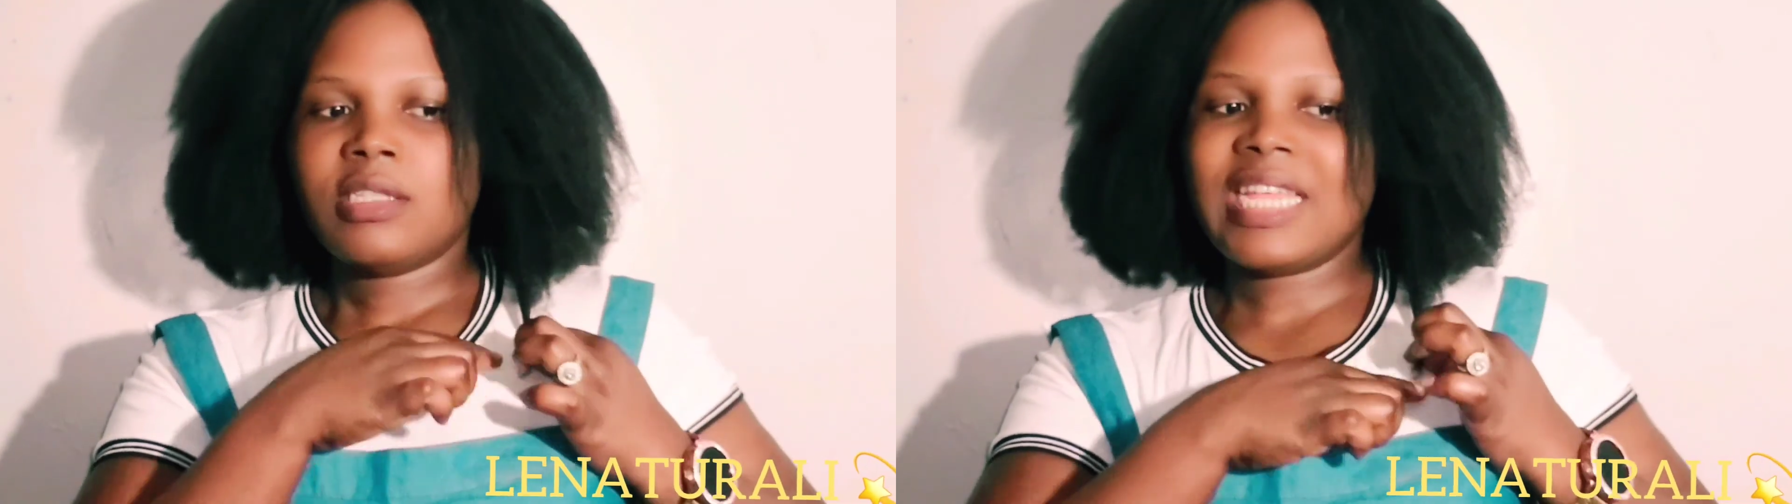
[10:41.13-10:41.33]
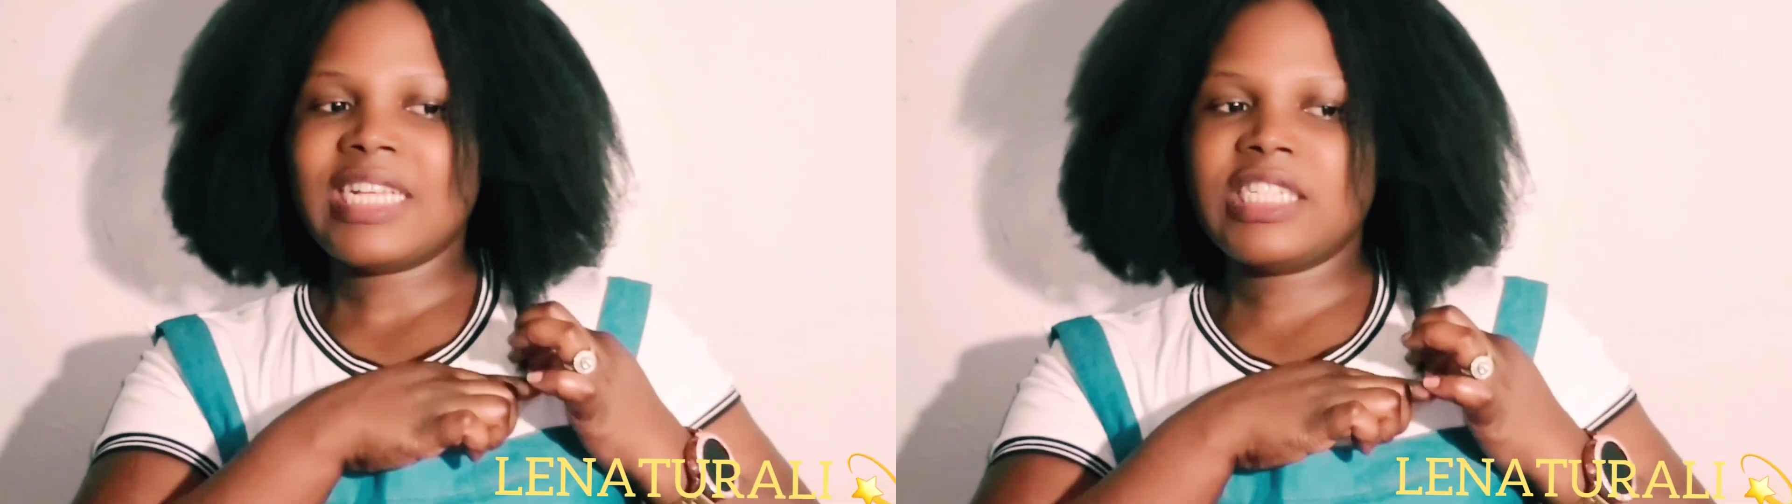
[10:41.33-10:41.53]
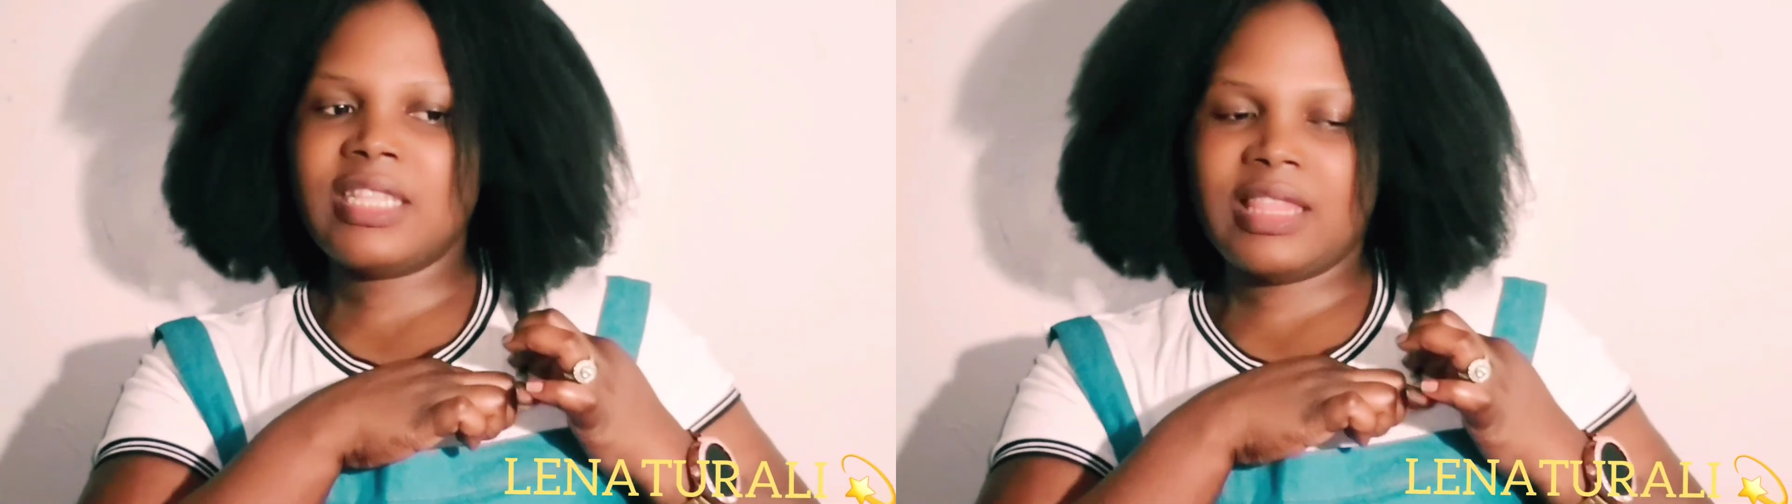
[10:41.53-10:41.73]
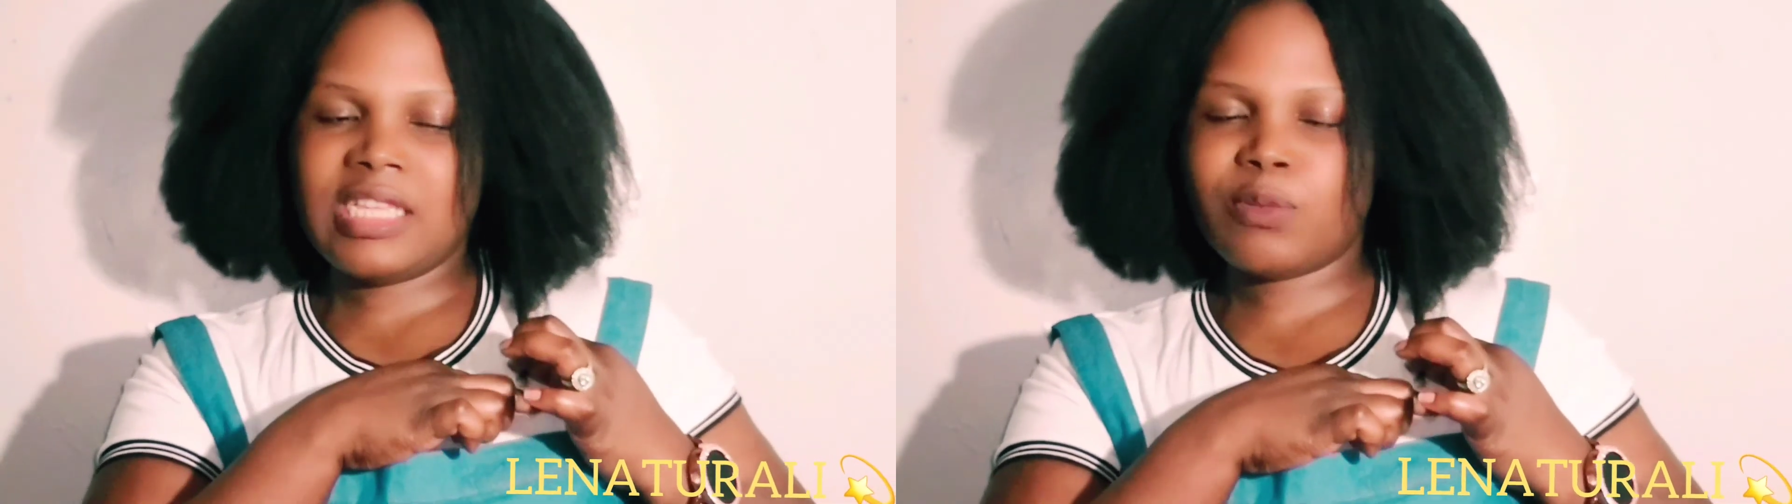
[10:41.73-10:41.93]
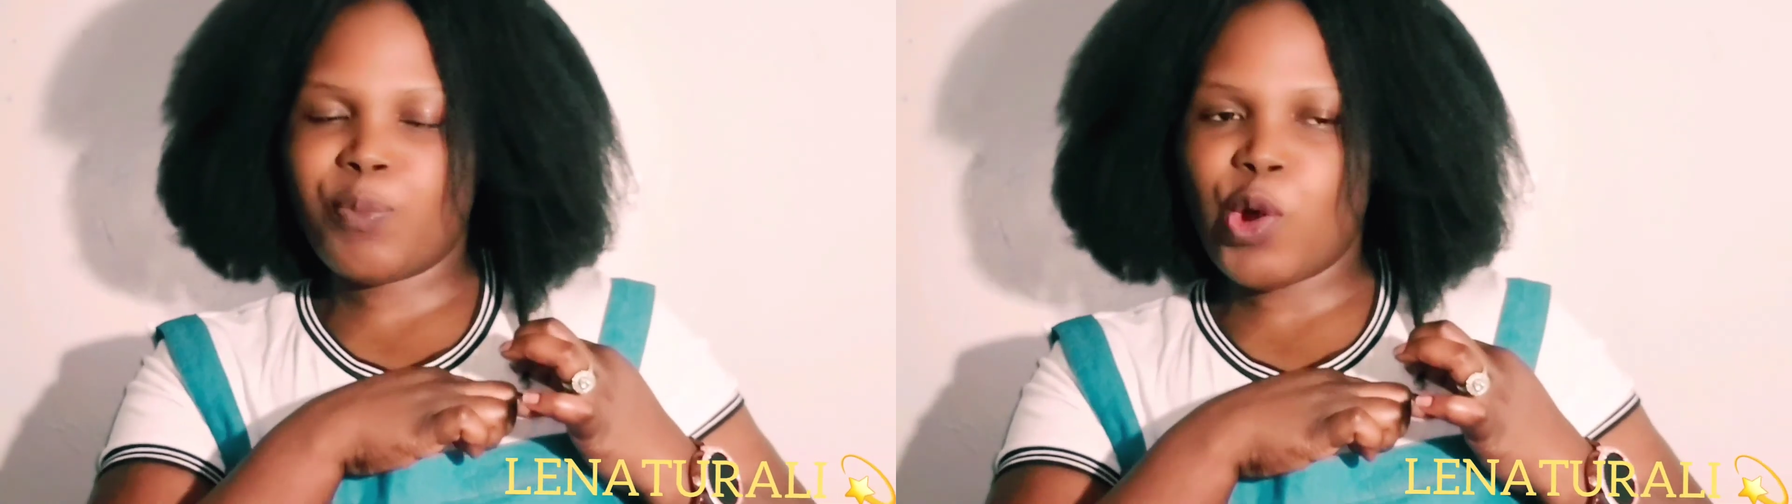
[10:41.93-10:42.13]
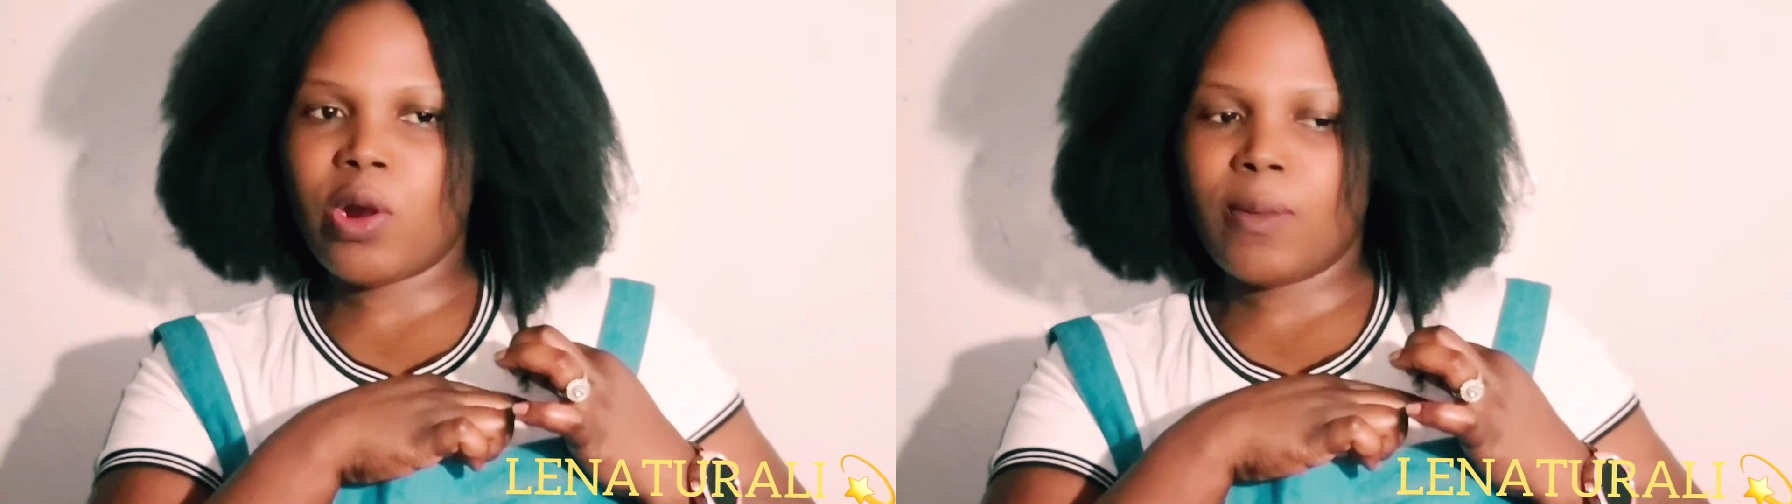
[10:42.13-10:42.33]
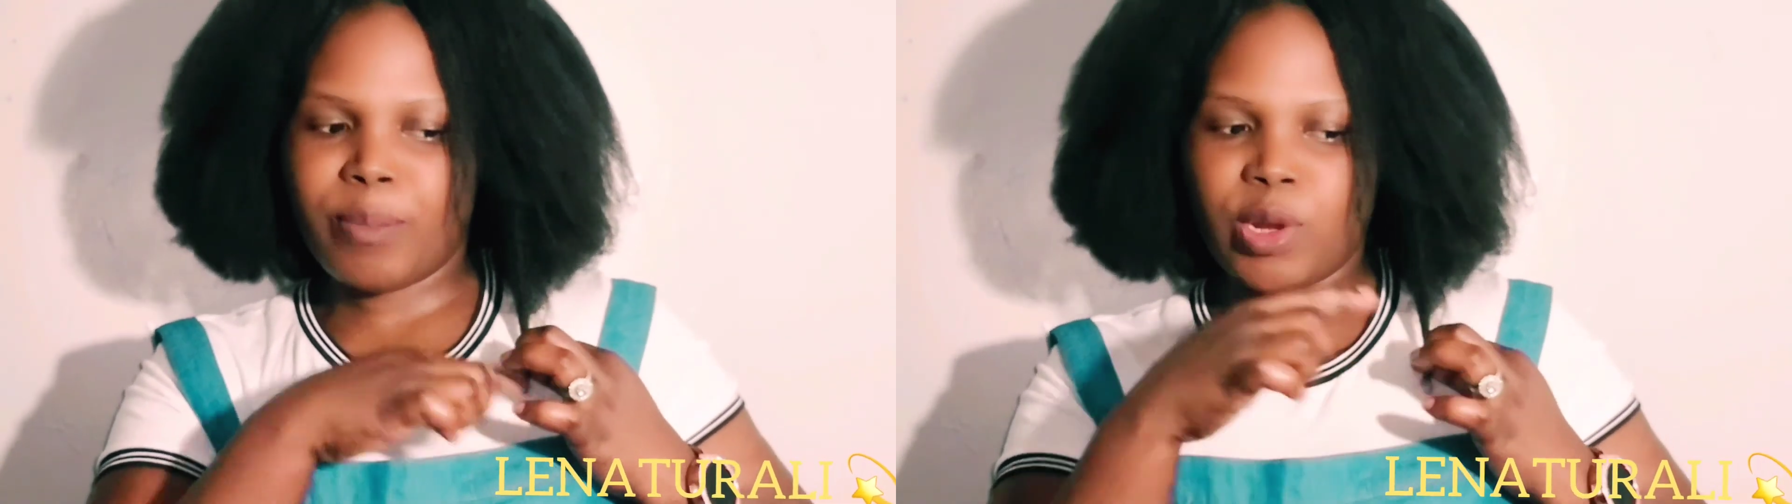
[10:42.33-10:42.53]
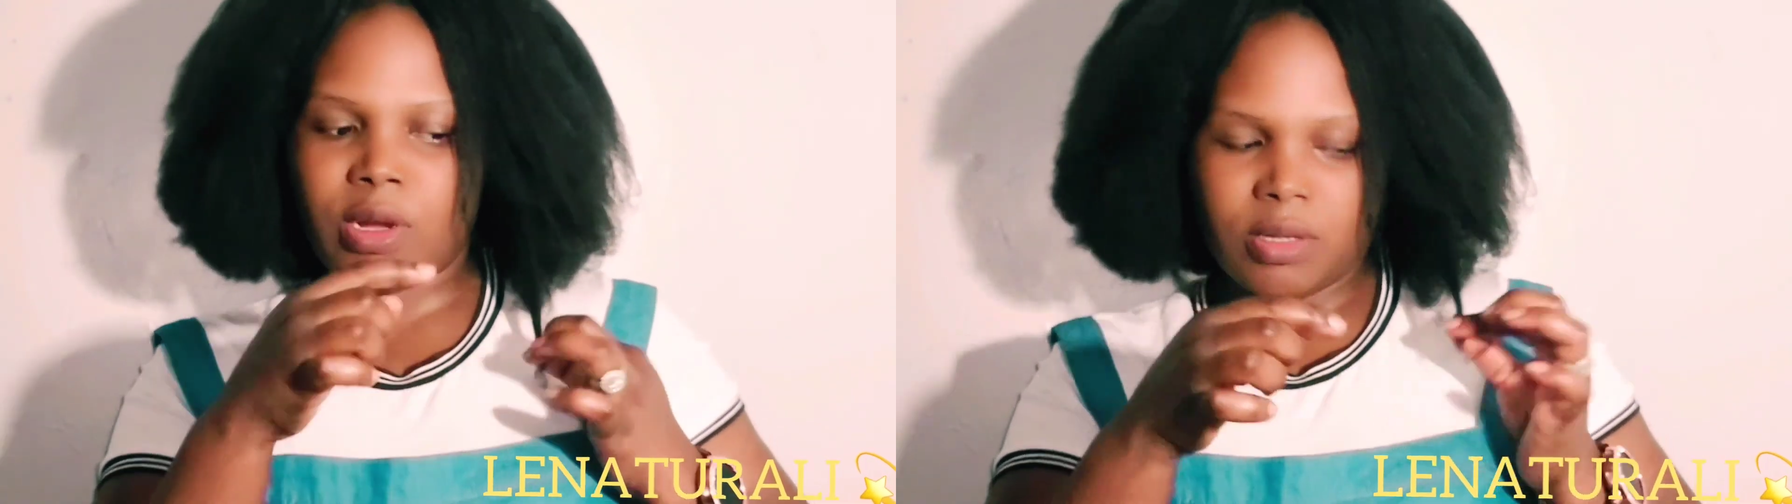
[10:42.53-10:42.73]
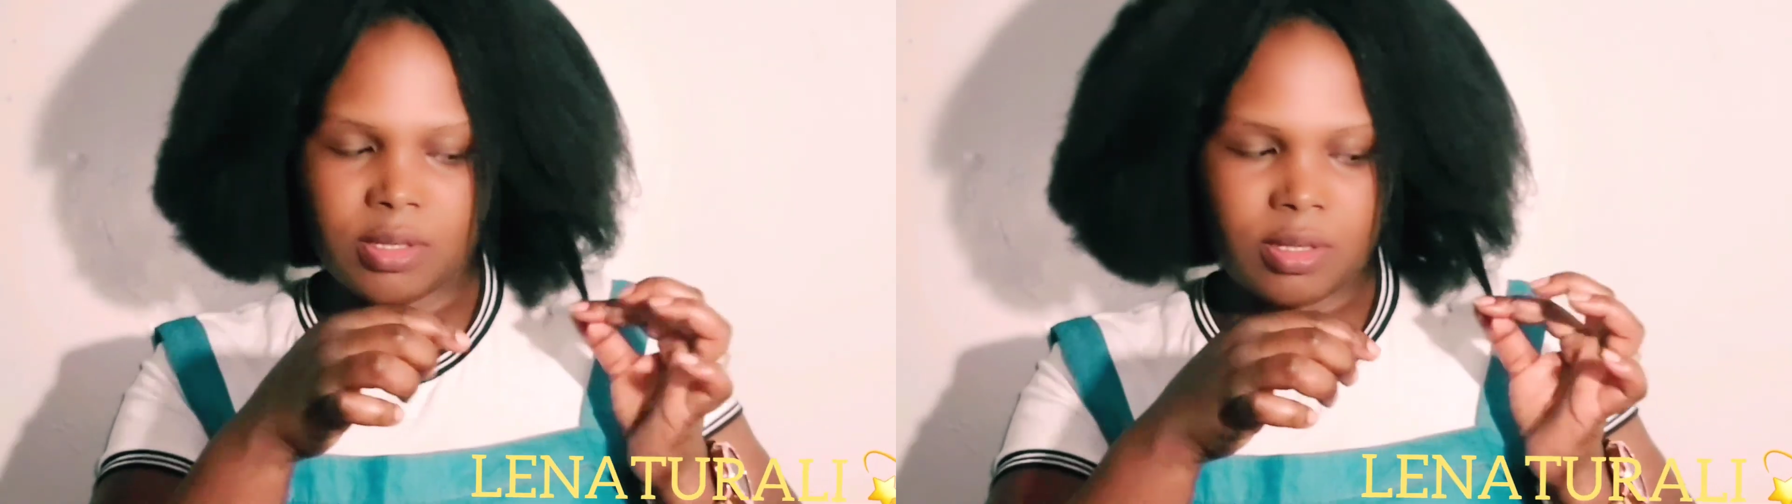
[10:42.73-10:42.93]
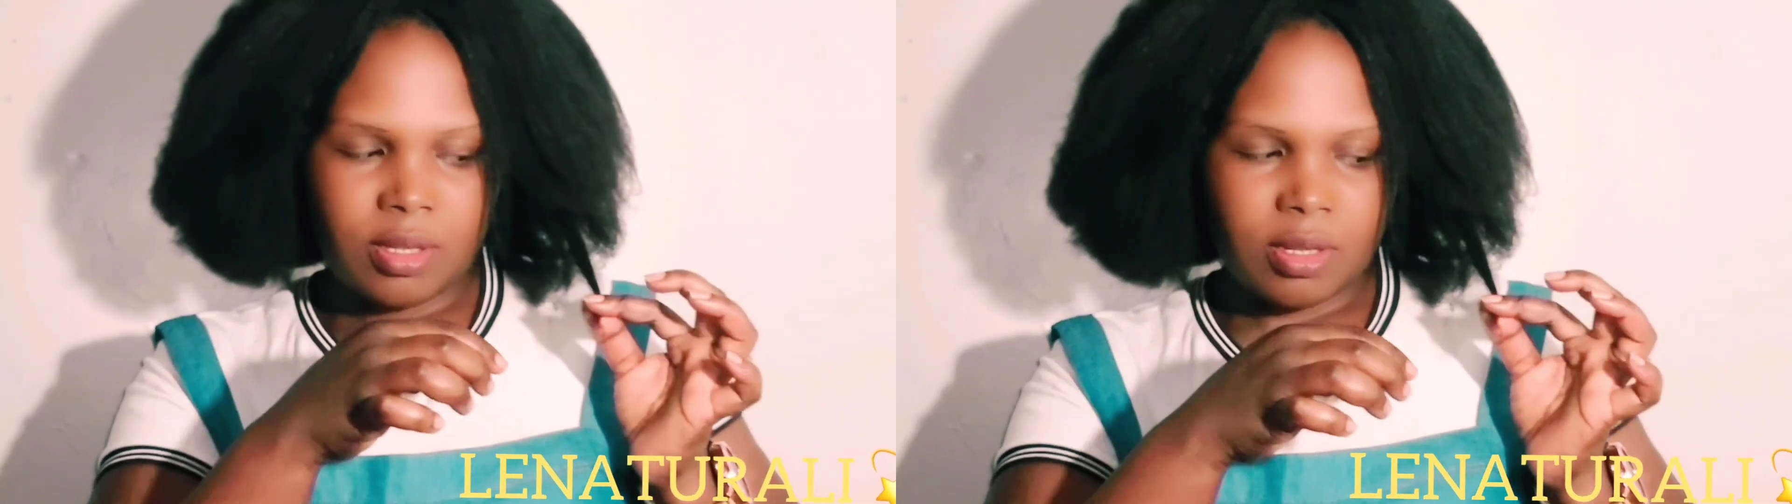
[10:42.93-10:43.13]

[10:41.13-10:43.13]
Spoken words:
touching this part, but